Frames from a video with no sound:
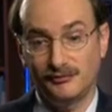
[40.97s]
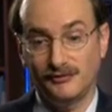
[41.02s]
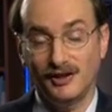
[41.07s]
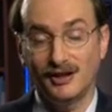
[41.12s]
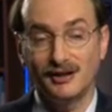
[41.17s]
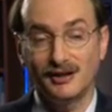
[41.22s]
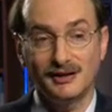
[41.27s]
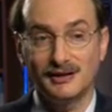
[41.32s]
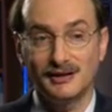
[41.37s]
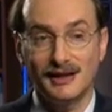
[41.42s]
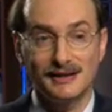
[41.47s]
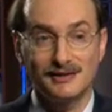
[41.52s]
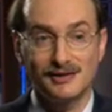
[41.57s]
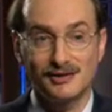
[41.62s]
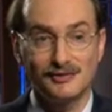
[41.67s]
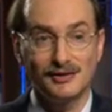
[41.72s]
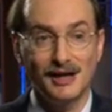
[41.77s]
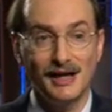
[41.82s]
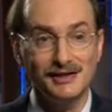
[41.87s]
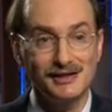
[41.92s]
think that that's
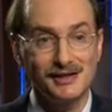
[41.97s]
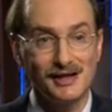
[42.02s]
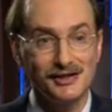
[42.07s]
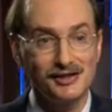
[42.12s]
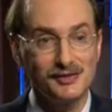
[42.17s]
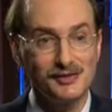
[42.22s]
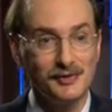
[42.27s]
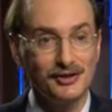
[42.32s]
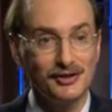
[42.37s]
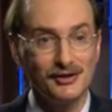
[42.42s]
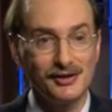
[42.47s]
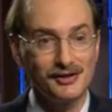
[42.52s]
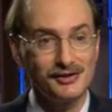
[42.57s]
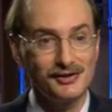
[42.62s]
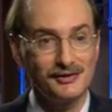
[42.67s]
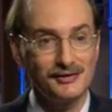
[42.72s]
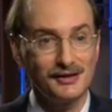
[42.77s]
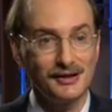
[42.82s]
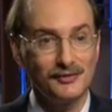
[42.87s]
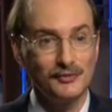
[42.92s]
nonsense
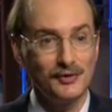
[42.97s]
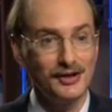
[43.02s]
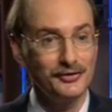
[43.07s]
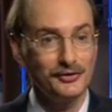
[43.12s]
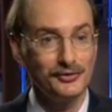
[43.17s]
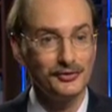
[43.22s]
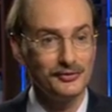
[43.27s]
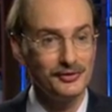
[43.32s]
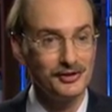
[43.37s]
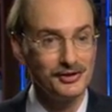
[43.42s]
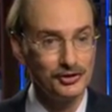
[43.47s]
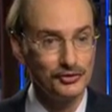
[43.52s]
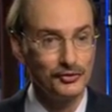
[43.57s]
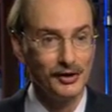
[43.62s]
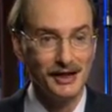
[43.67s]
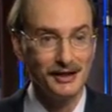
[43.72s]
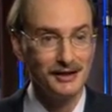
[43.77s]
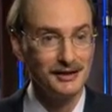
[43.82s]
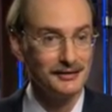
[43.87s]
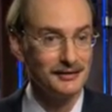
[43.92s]
because they went through this
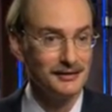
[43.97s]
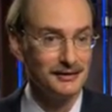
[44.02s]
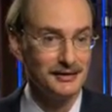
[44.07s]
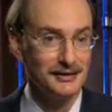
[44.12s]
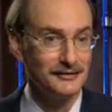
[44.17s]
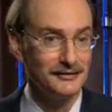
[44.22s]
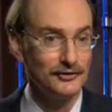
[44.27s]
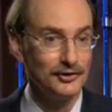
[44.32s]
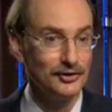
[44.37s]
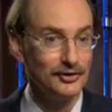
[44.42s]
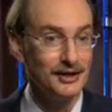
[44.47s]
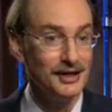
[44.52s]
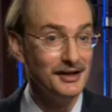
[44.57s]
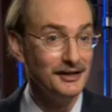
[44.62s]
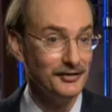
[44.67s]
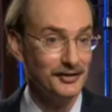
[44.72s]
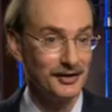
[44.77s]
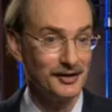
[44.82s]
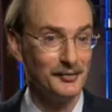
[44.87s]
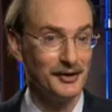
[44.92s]
training and they never heard
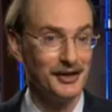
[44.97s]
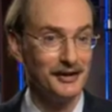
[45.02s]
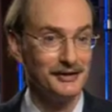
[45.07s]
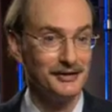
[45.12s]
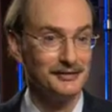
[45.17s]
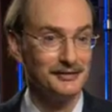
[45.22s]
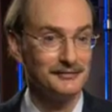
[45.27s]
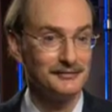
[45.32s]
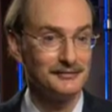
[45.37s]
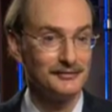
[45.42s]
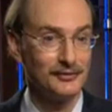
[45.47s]
anything about it.